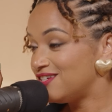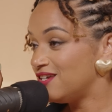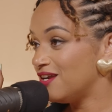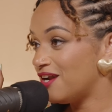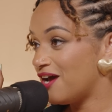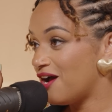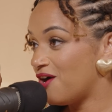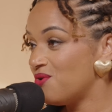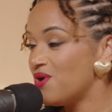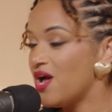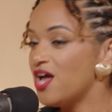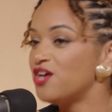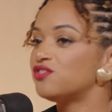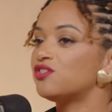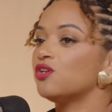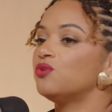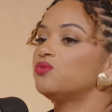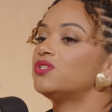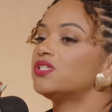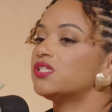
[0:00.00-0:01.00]
Yeah.
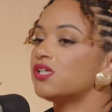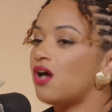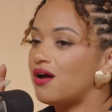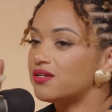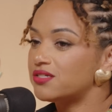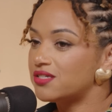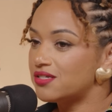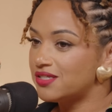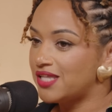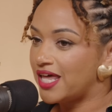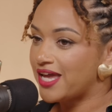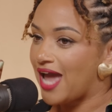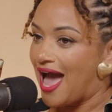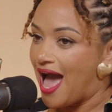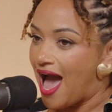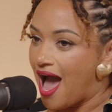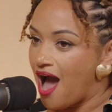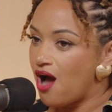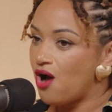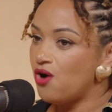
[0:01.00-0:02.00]
So,
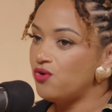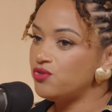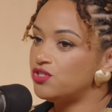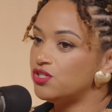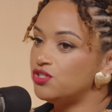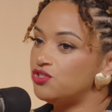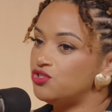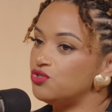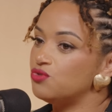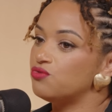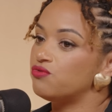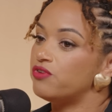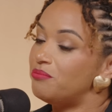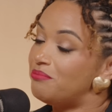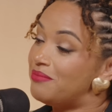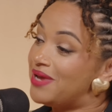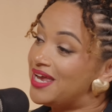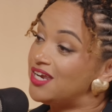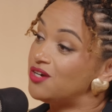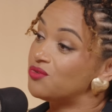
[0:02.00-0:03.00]
how did you
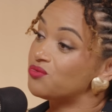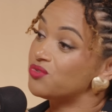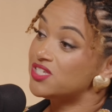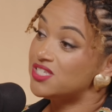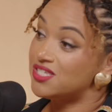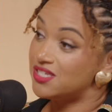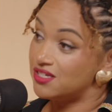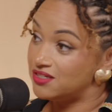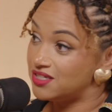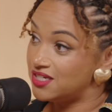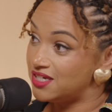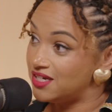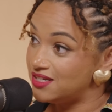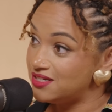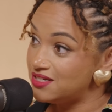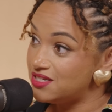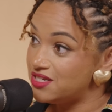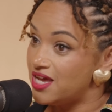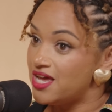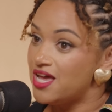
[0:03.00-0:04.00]
remain
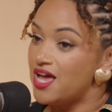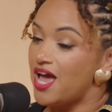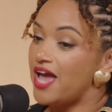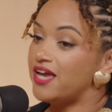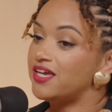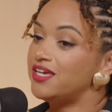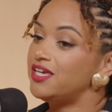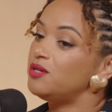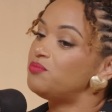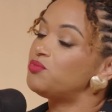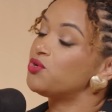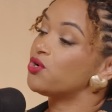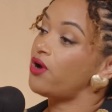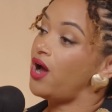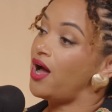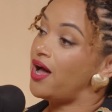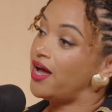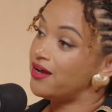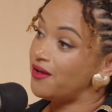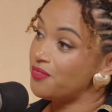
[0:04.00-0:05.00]
resilient and keep your
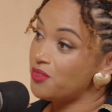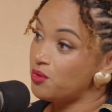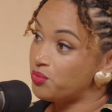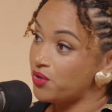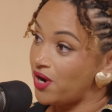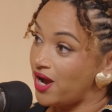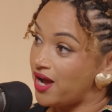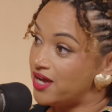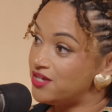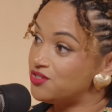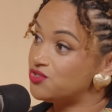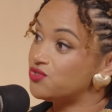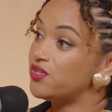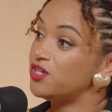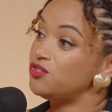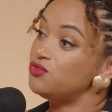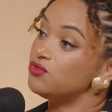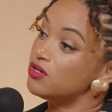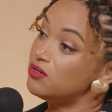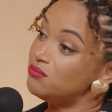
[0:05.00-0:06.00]
eye on the prize so
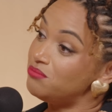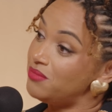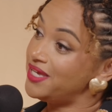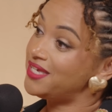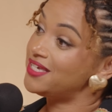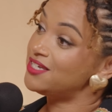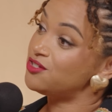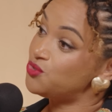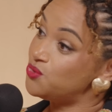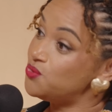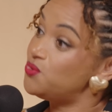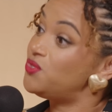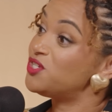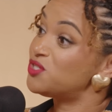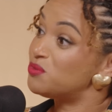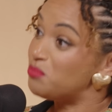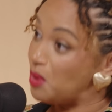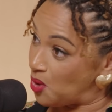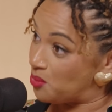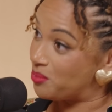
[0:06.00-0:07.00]
that you can make it to
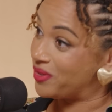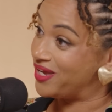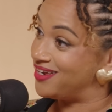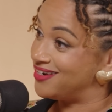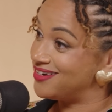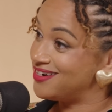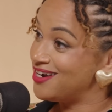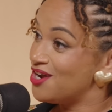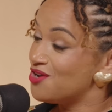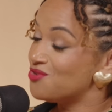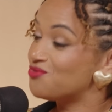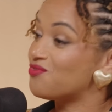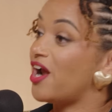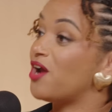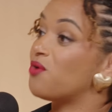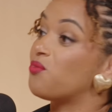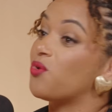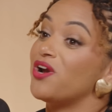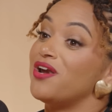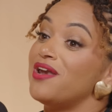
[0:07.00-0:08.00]
this moment,
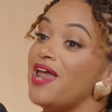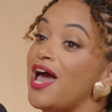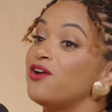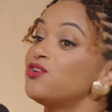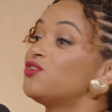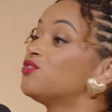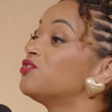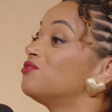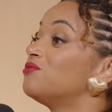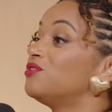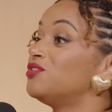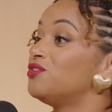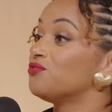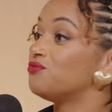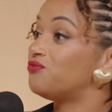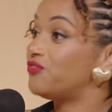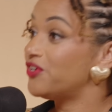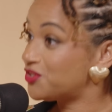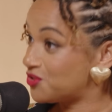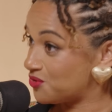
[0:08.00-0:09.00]
right? Where now you're doing your
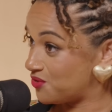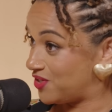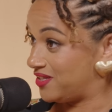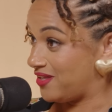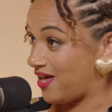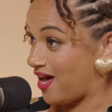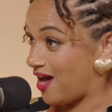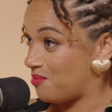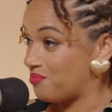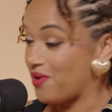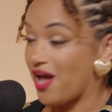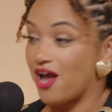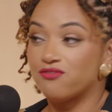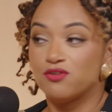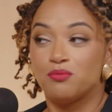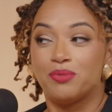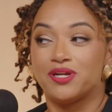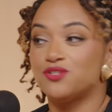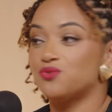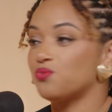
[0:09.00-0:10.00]
victory lap.
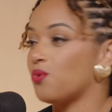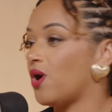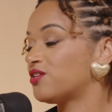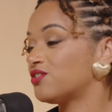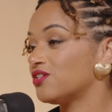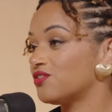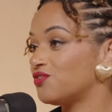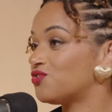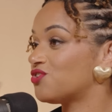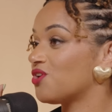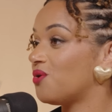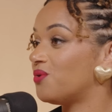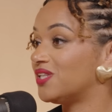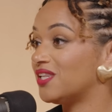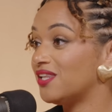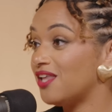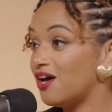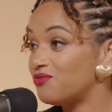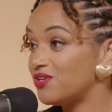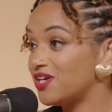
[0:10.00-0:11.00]
Everybody's watching the show and
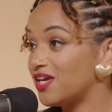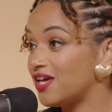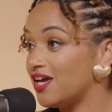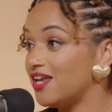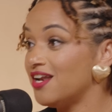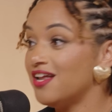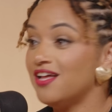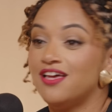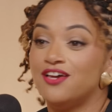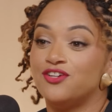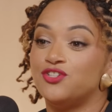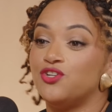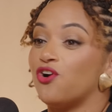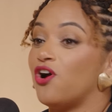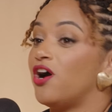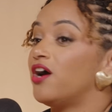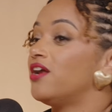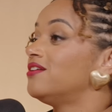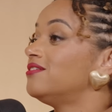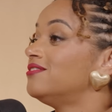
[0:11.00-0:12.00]
loving it. You're
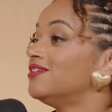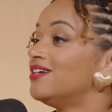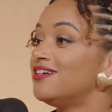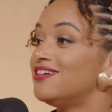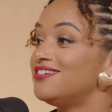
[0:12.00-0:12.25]
on,